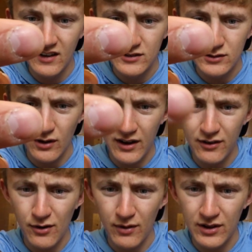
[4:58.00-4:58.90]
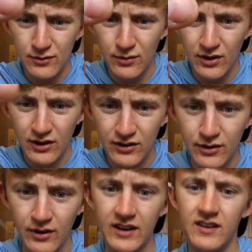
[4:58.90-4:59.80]
So I don't know why you wouldn't
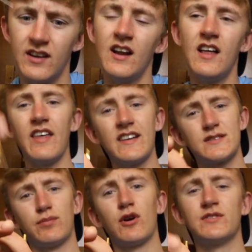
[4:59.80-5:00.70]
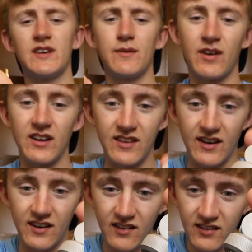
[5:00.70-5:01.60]
do it. That's a pro tip right
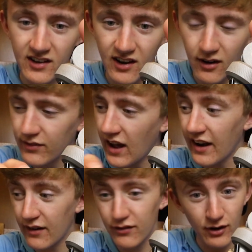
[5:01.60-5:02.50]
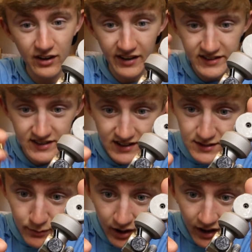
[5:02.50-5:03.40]
there. You know, not everyone does
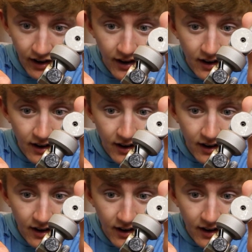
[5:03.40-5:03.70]
this, but